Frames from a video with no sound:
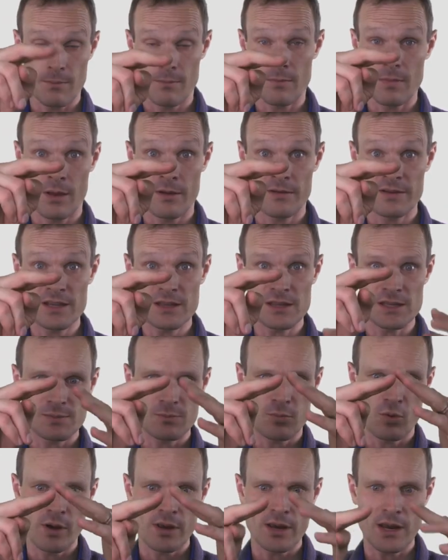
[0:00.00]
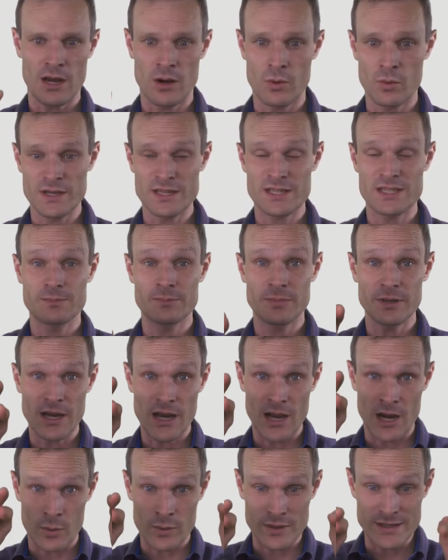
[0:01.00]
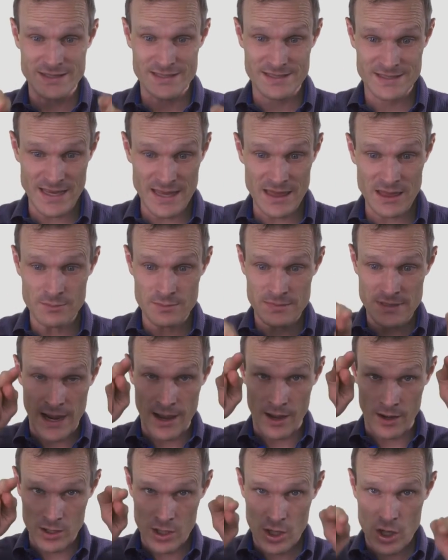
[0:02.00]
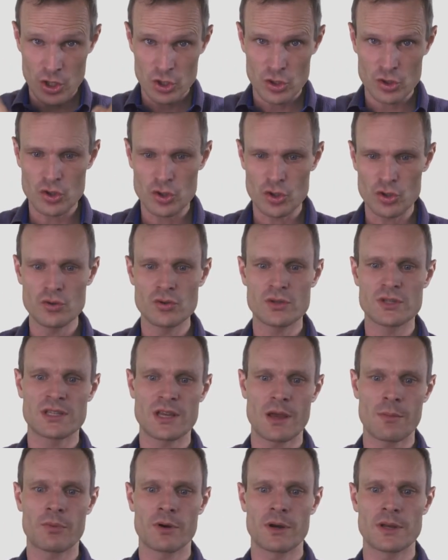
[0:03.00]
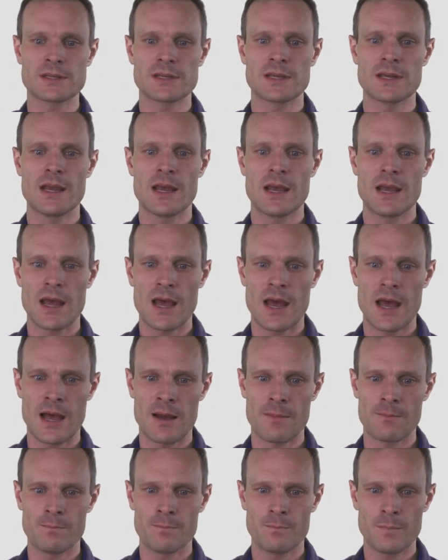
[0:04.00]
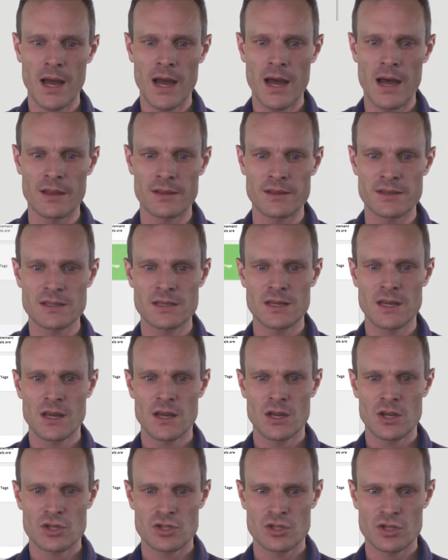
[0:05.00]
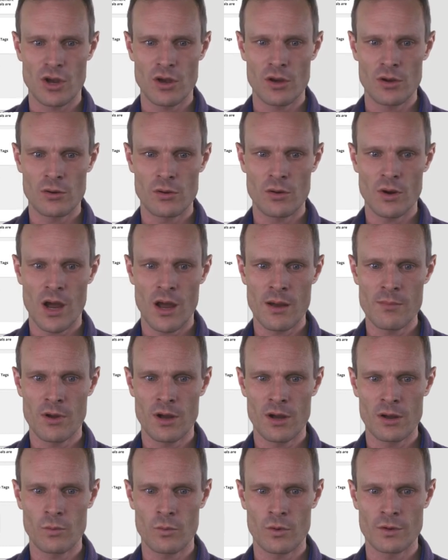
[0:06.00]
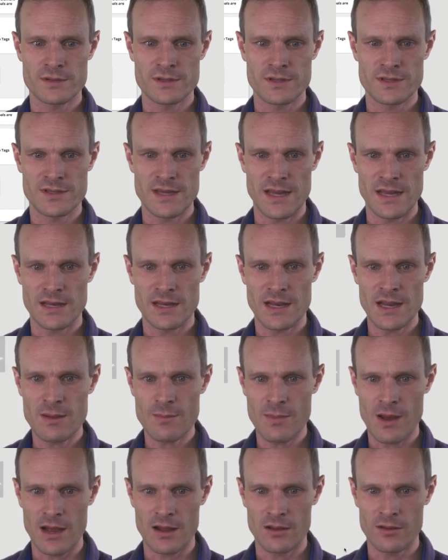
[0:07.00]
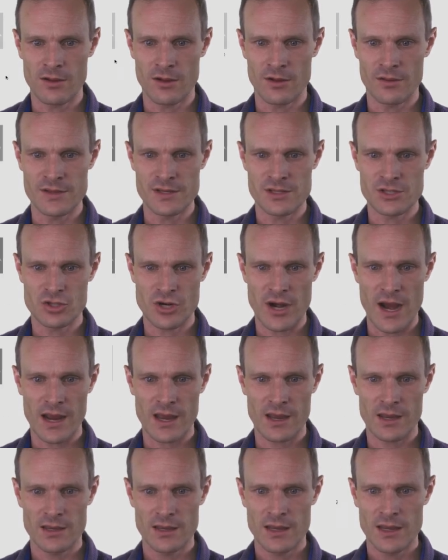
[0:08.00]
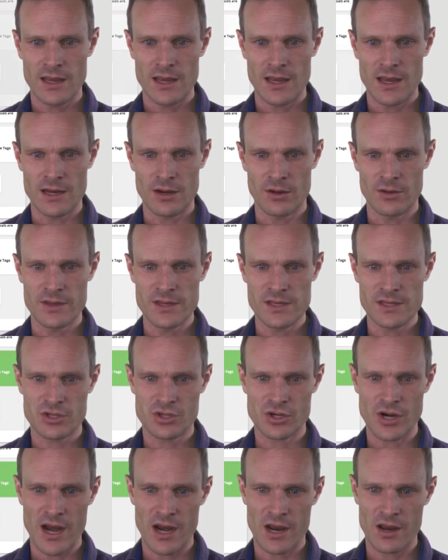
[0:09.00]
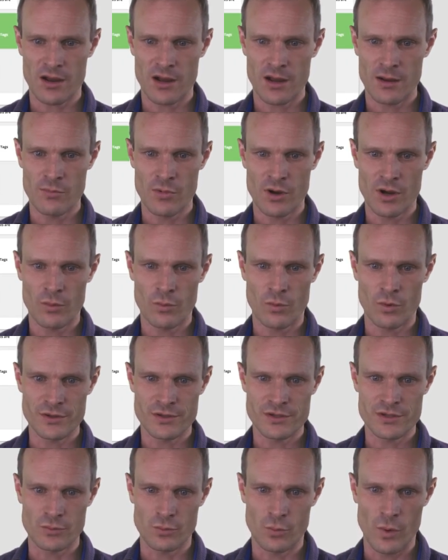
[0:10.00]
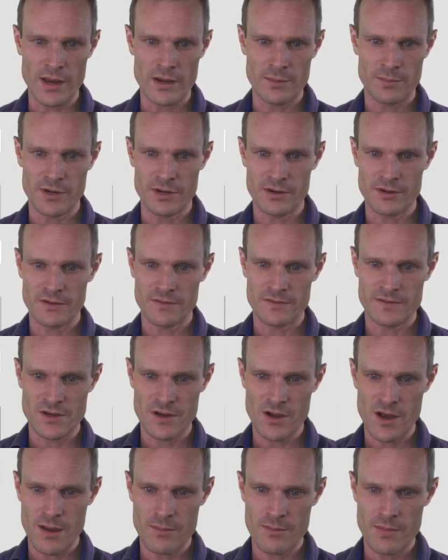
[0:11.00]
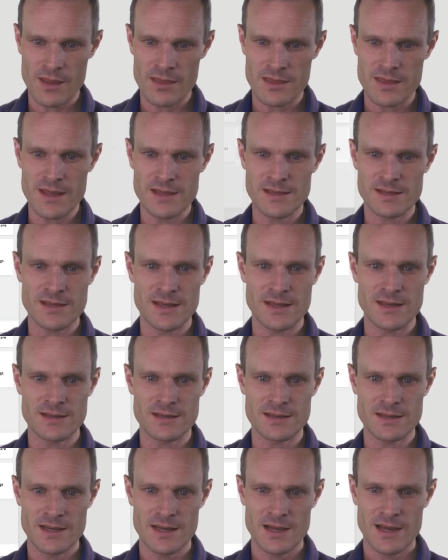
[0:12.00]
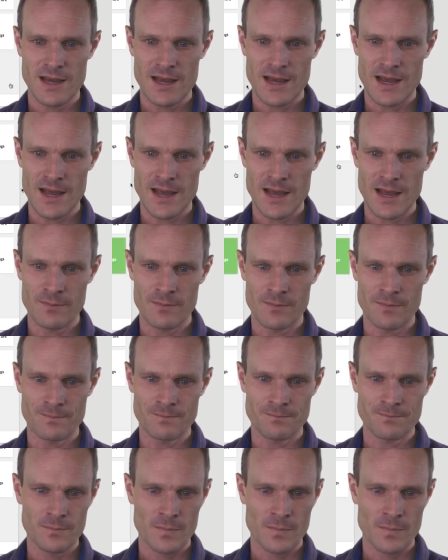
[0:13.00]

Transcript: I hit this point and I want to split and I want to send them down two separate paths. So I might want to send an email on this track. And on this track, I might want to wait a period of time and then send, then